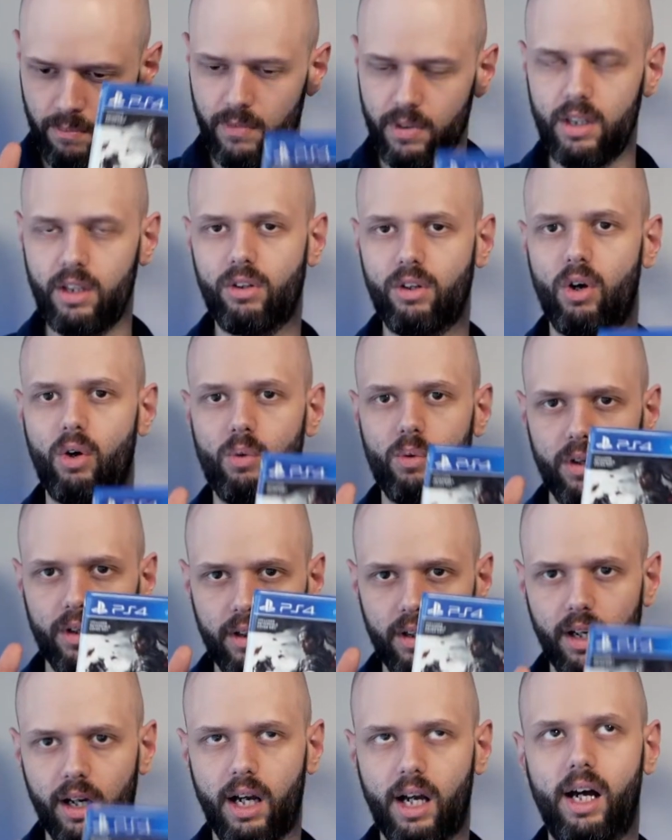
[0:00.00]
you know,
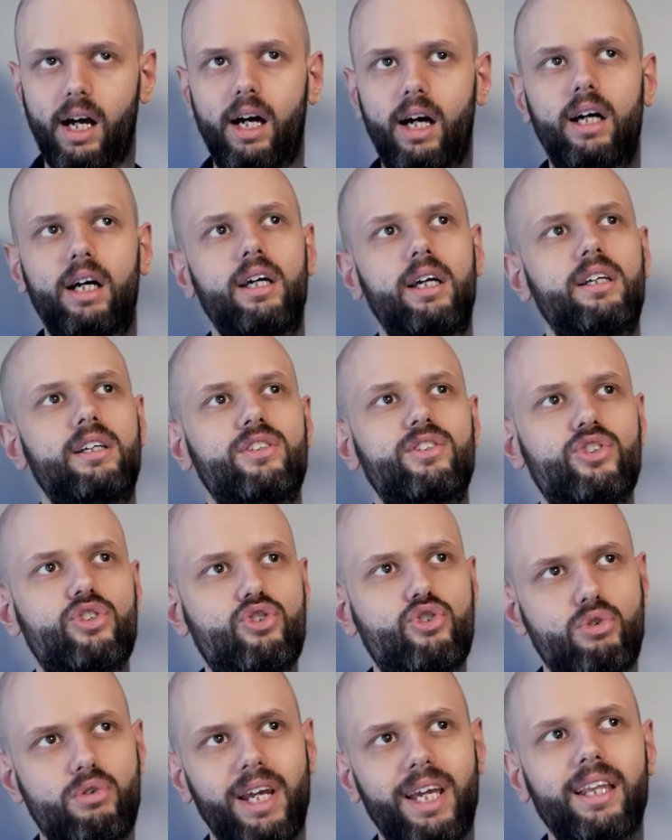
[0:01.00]
uh,
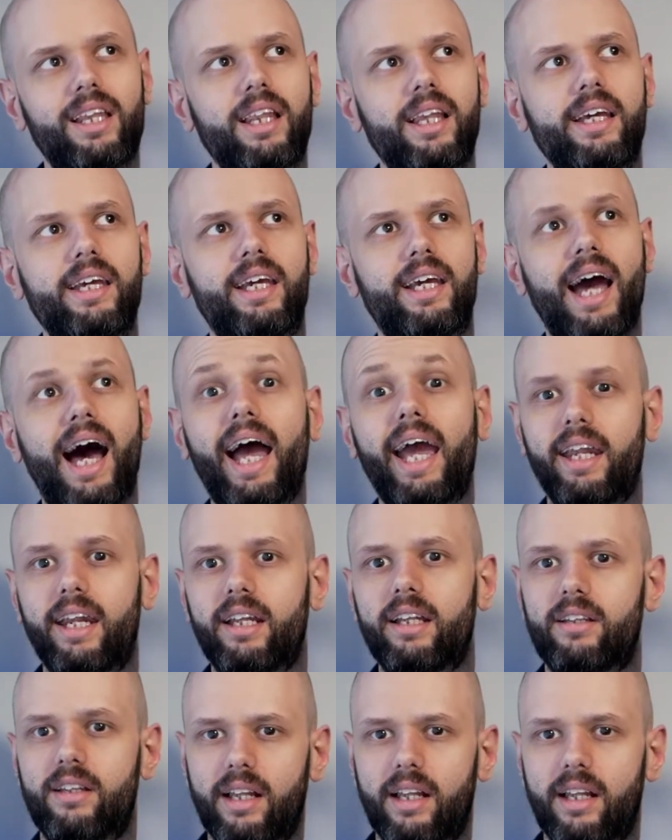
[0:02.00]
strictly guided.